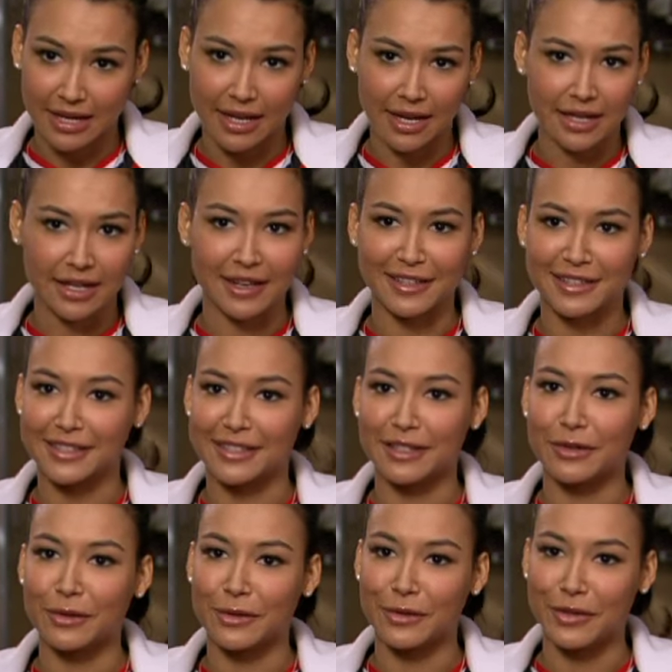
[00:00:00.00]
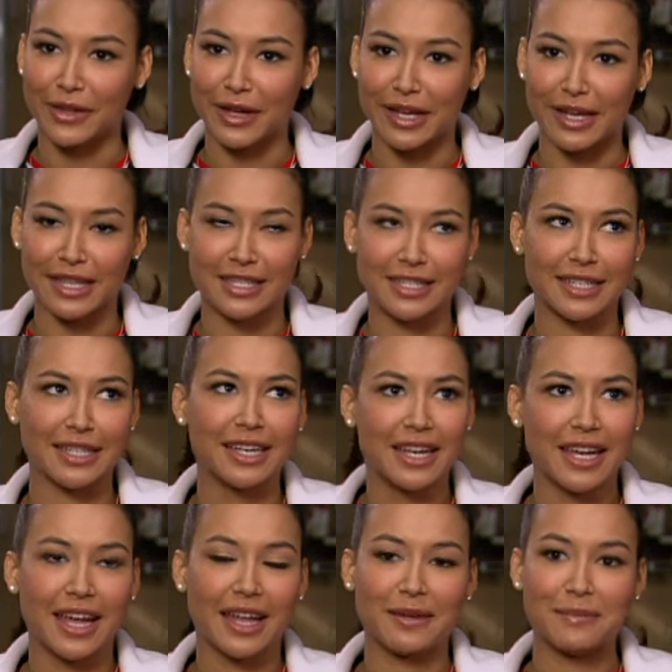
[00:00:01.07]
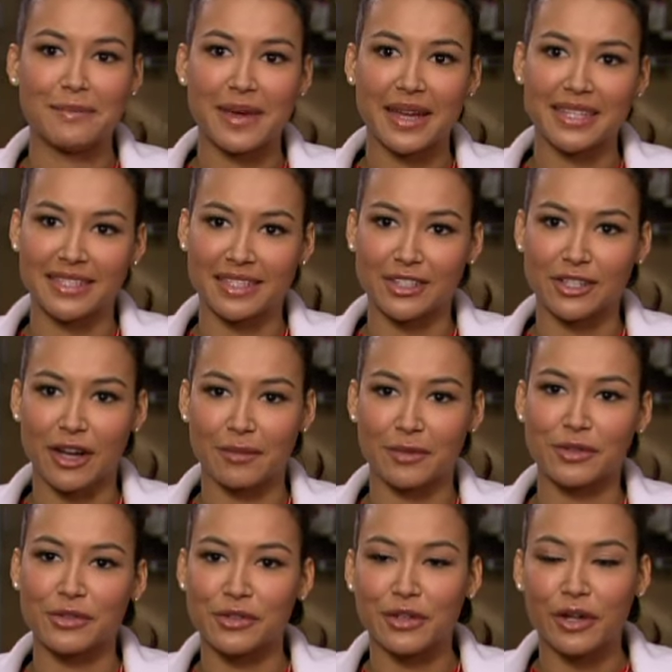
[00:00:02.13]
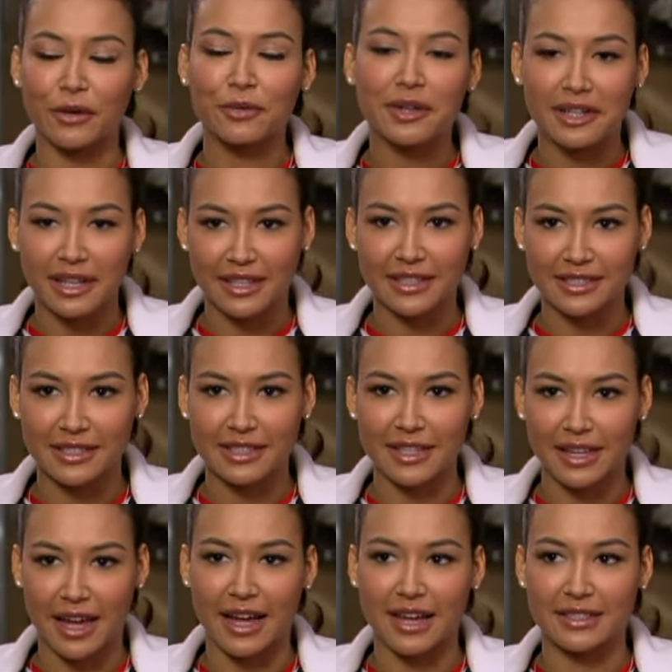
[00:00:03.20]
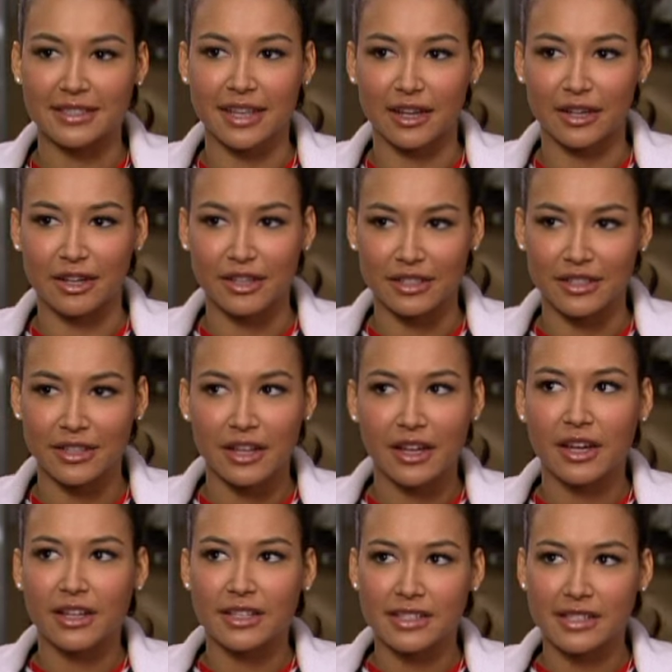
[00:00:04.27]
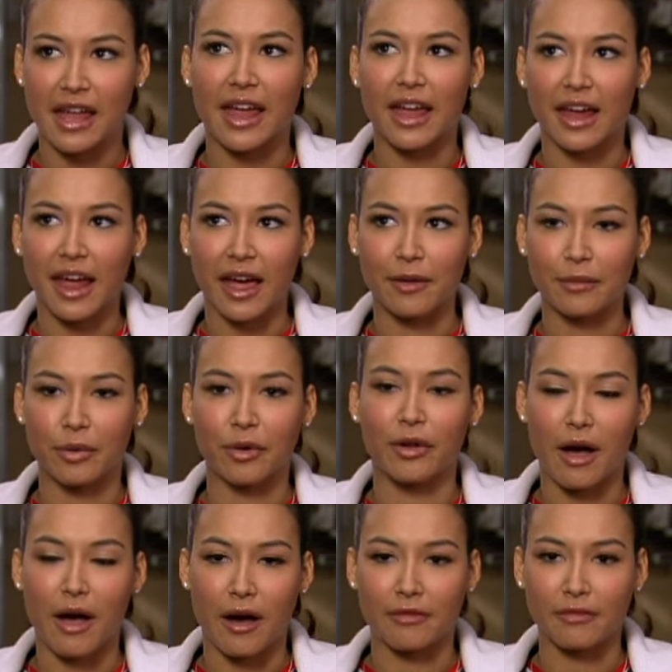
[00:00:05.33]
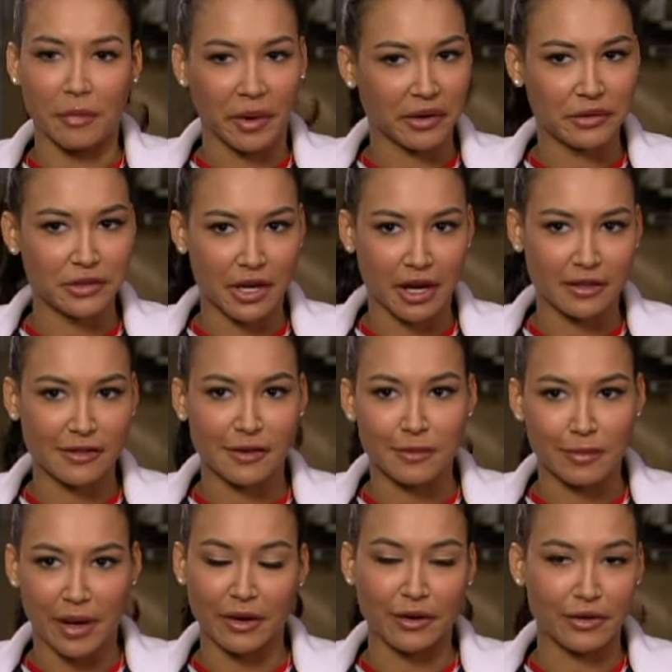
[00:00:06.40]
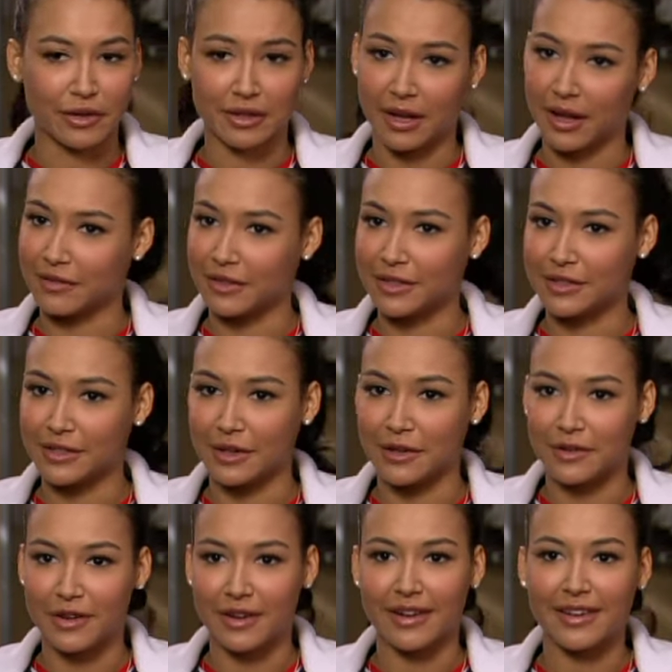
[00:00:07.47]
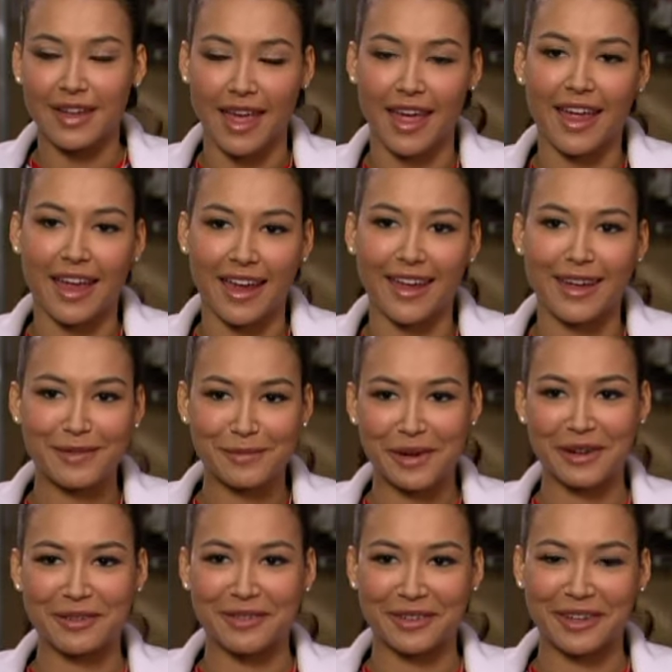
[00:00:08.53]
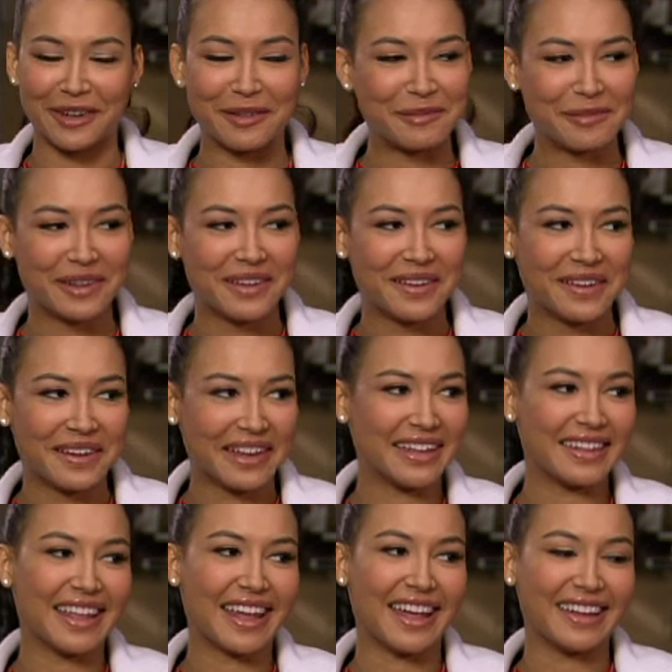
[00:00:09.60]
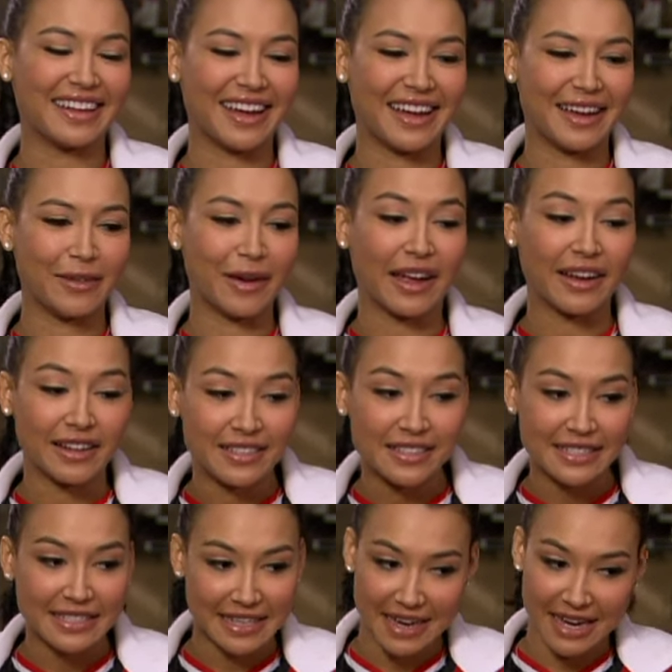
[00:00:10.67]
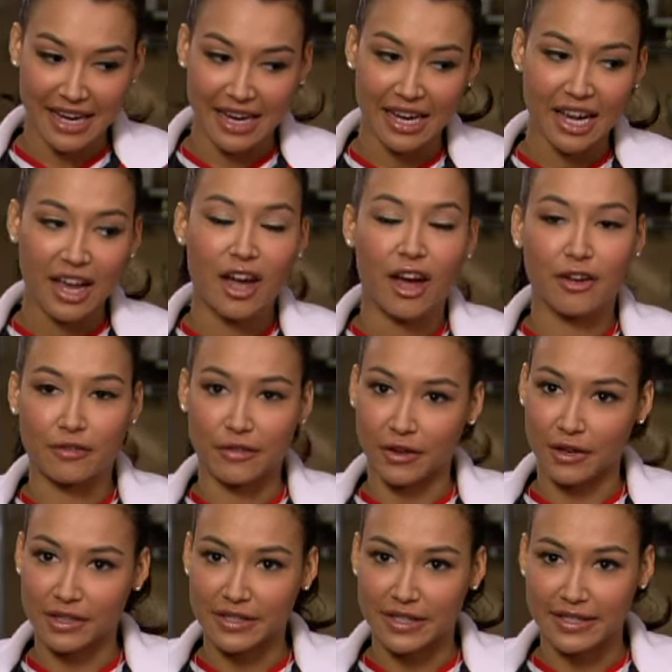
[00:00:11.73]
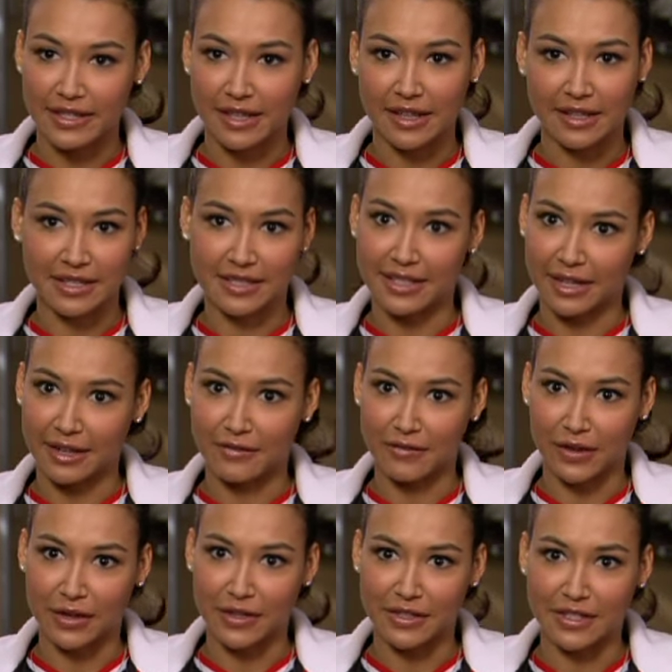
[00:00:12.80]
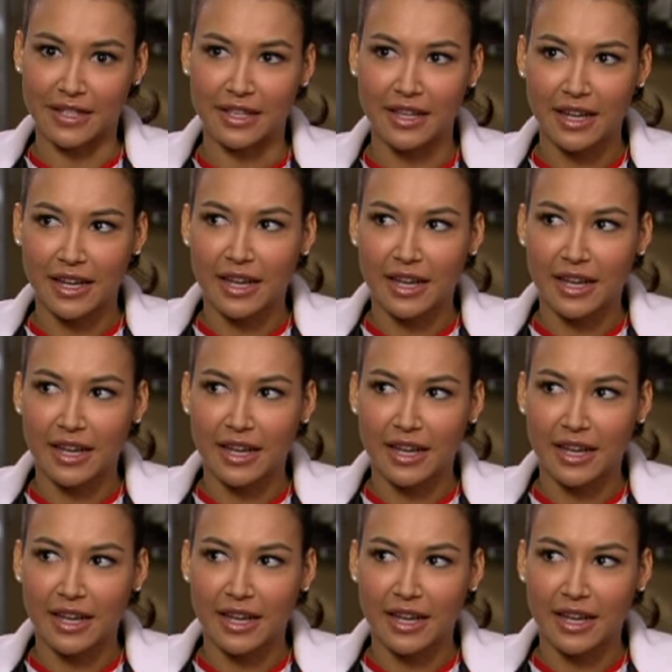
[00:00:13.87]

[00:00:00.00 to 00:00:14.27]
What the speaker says: and he got to sing the whole thing, and he did an amazing job. There's no one else in the cast that could sing and pull off Michael Jackson better than Kevin. So yay, I'm proud for him. And then I got to sing a verse. I sang like the second verse, and